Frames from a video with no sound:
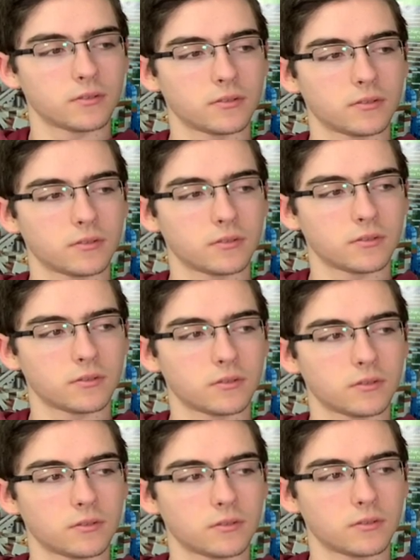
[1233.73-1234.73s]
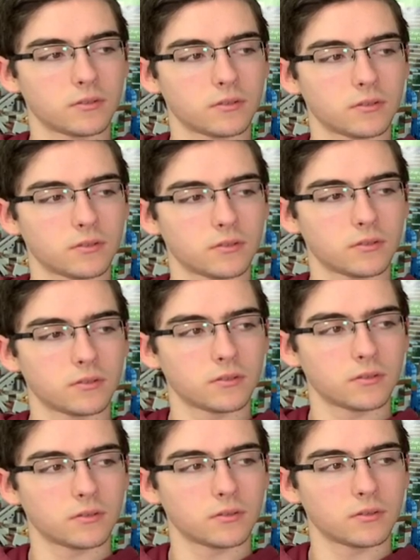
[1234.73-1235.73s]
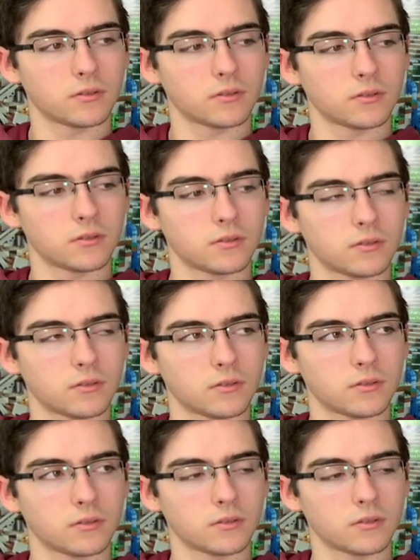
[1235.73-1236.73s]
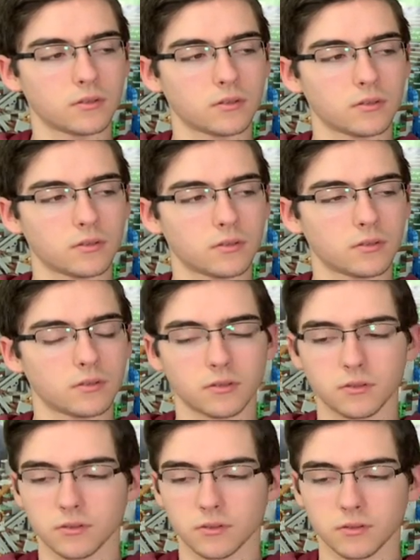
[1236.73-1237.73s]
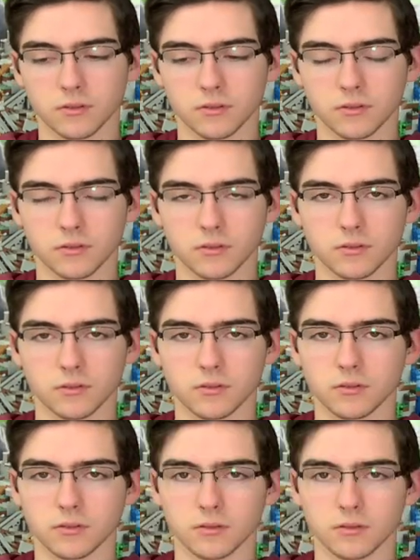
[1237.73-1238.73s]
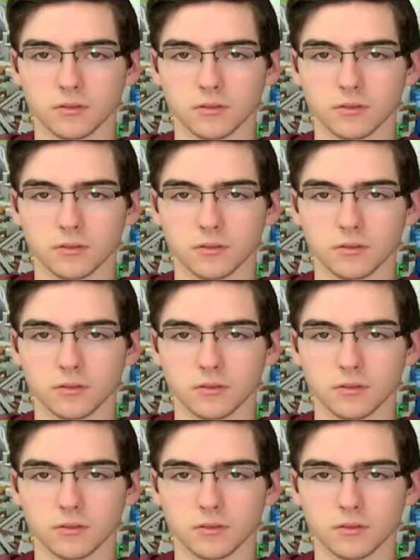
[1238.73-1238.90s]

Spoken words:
(silent)